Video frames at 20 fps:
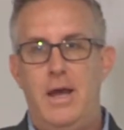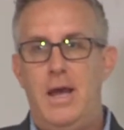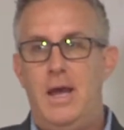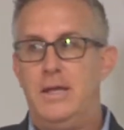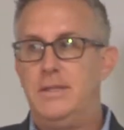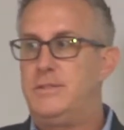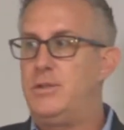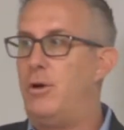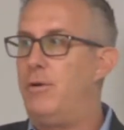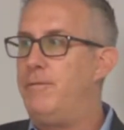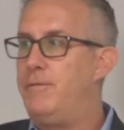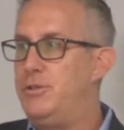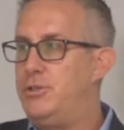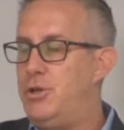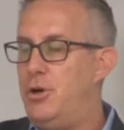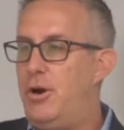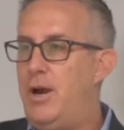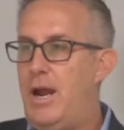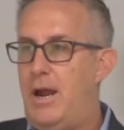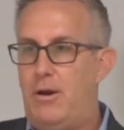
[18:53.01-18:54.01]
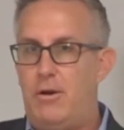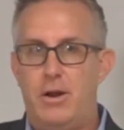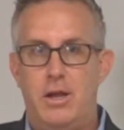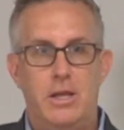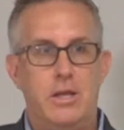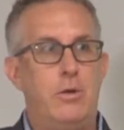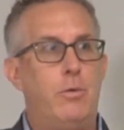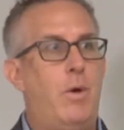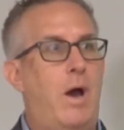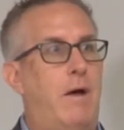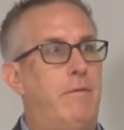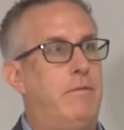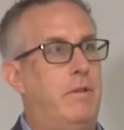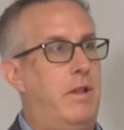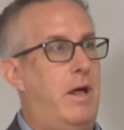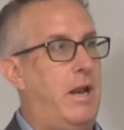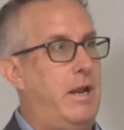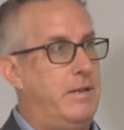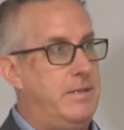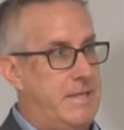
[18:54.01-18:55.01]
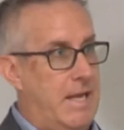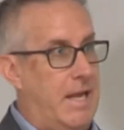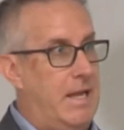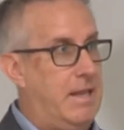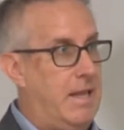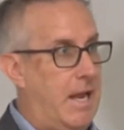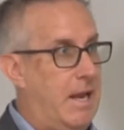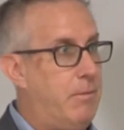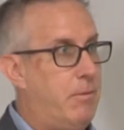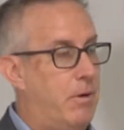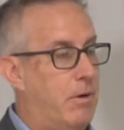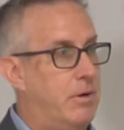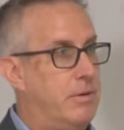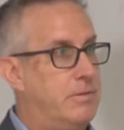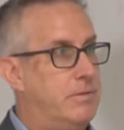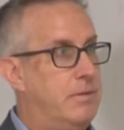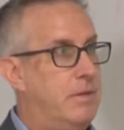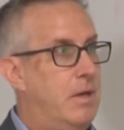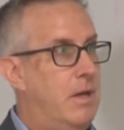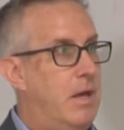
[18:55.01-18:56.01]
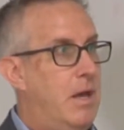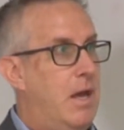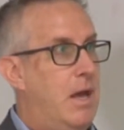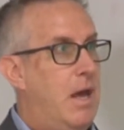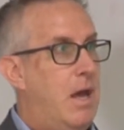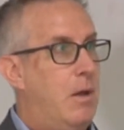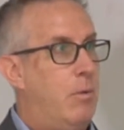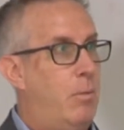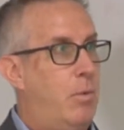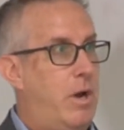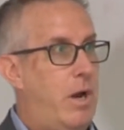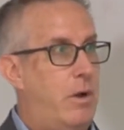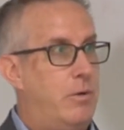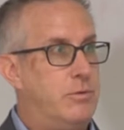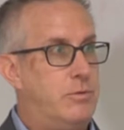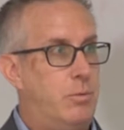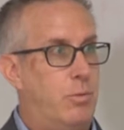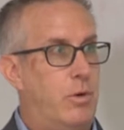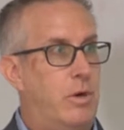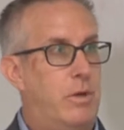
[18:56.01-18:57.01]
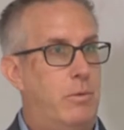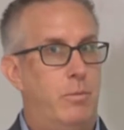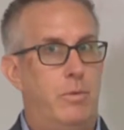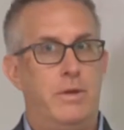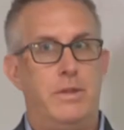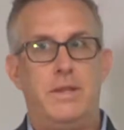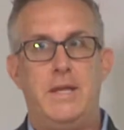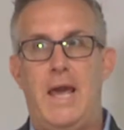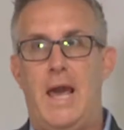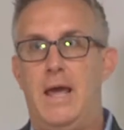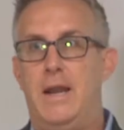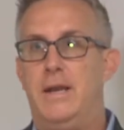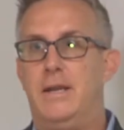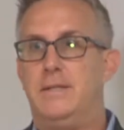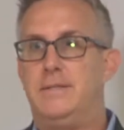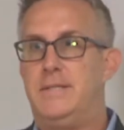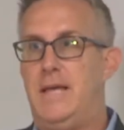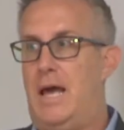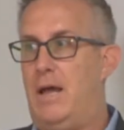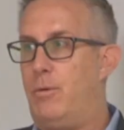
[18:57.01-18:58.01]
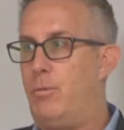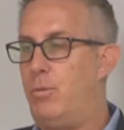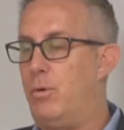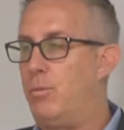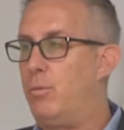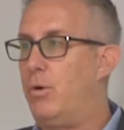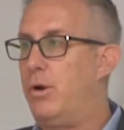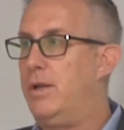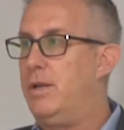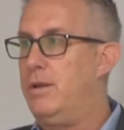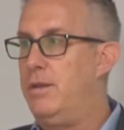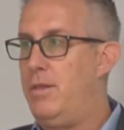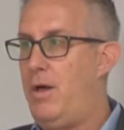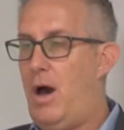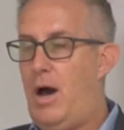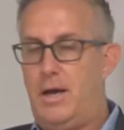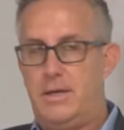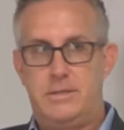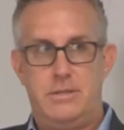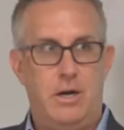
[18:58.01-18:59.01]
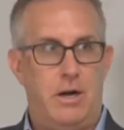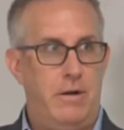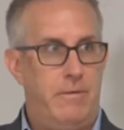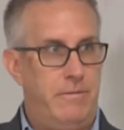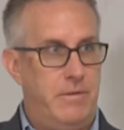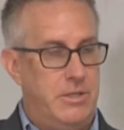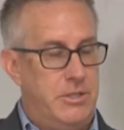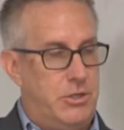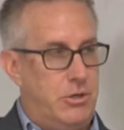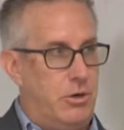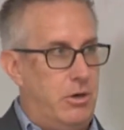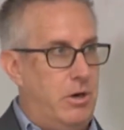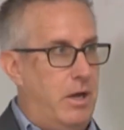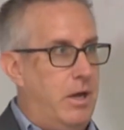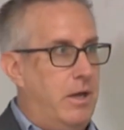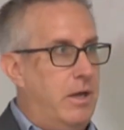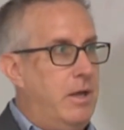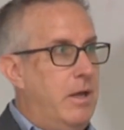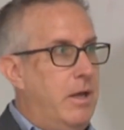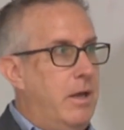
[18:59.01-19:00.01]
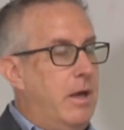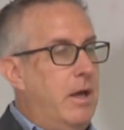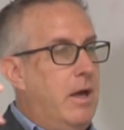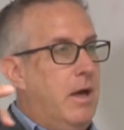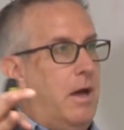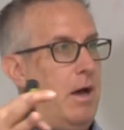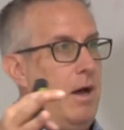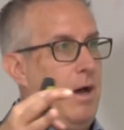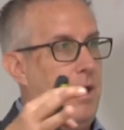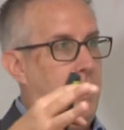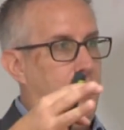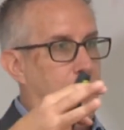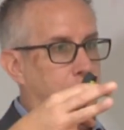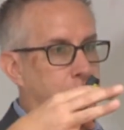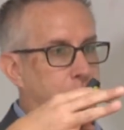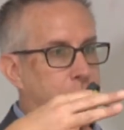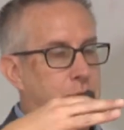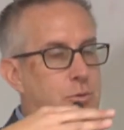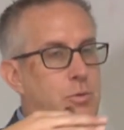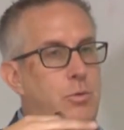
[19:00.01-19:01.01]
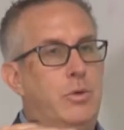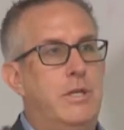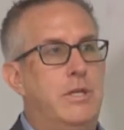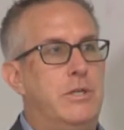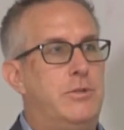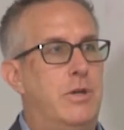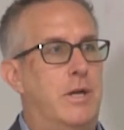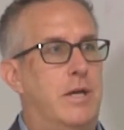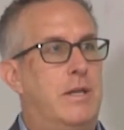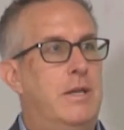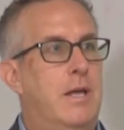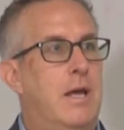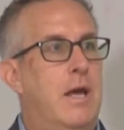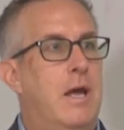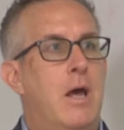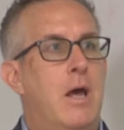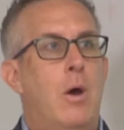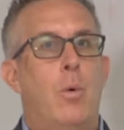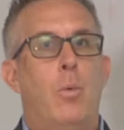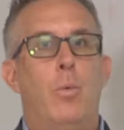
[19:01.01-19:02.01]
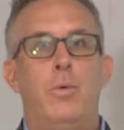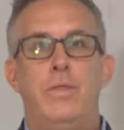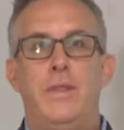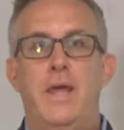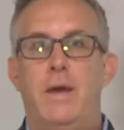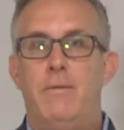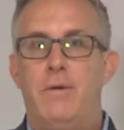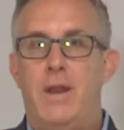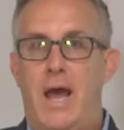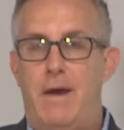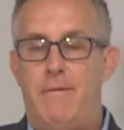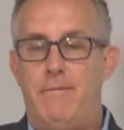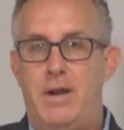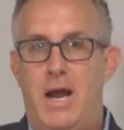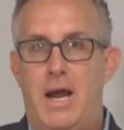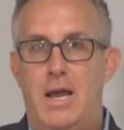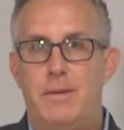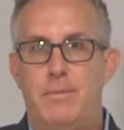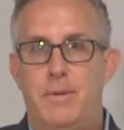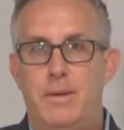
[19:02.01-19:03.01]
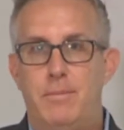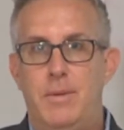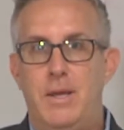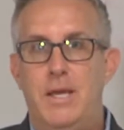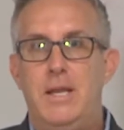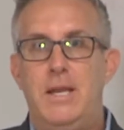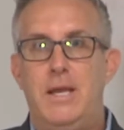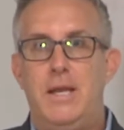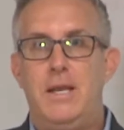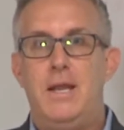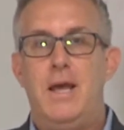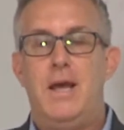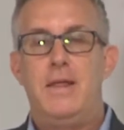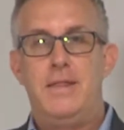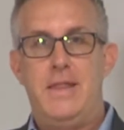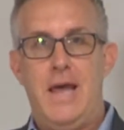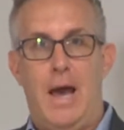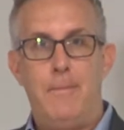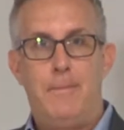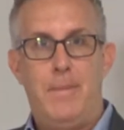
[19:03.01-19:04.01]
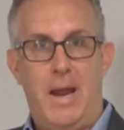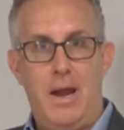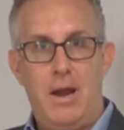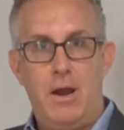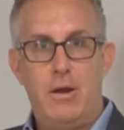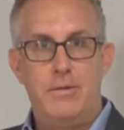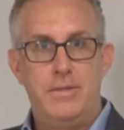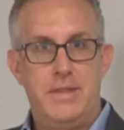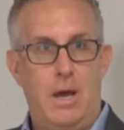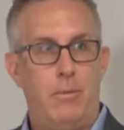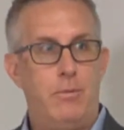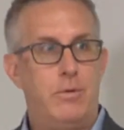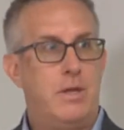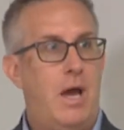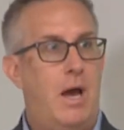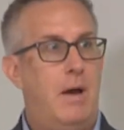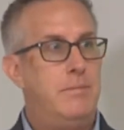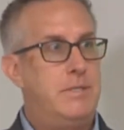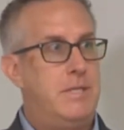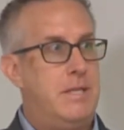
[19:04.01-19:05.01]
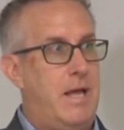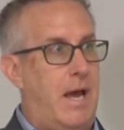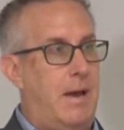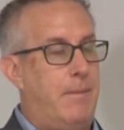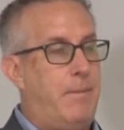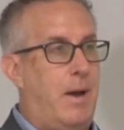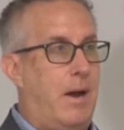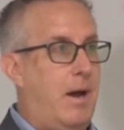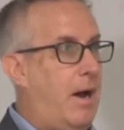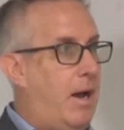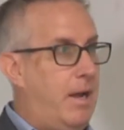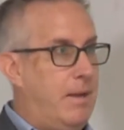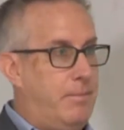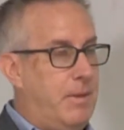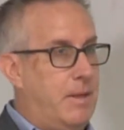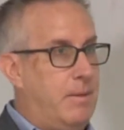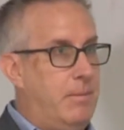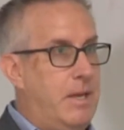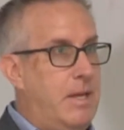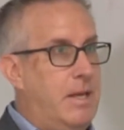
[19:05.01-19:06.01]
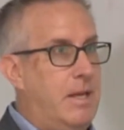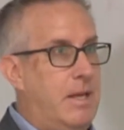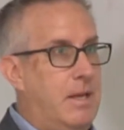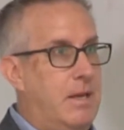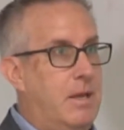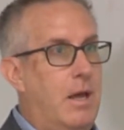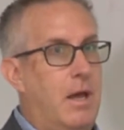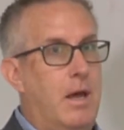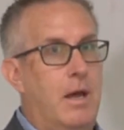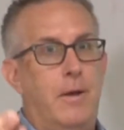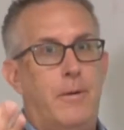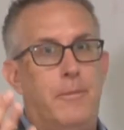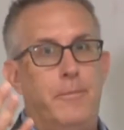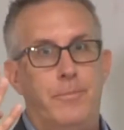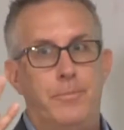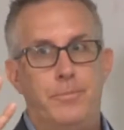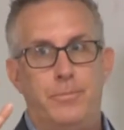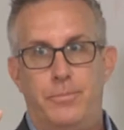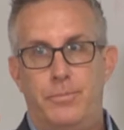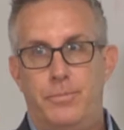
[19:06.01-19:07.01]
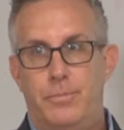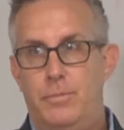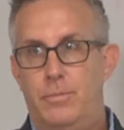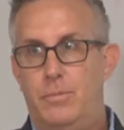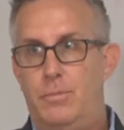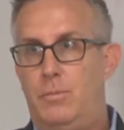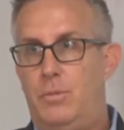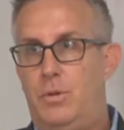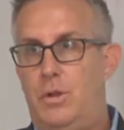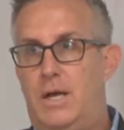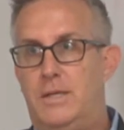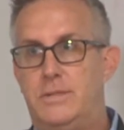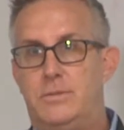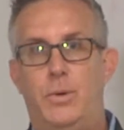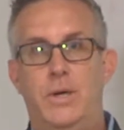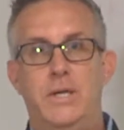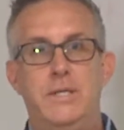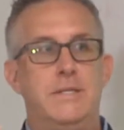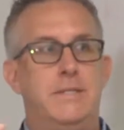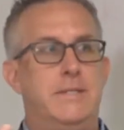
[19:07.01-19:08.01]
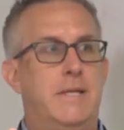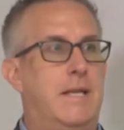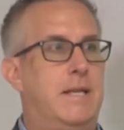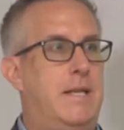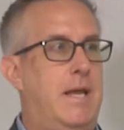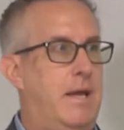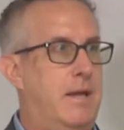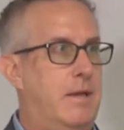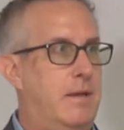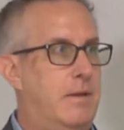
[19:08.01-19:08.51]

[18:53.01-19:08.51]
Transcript: And so in the Ventura area, you have a lot of day laborers. And when I was working with candidates that were working in the Oxnard and Ventura school district, when they would have an IEP meeting, that parent that would come to that IEP meeting lost wages that day.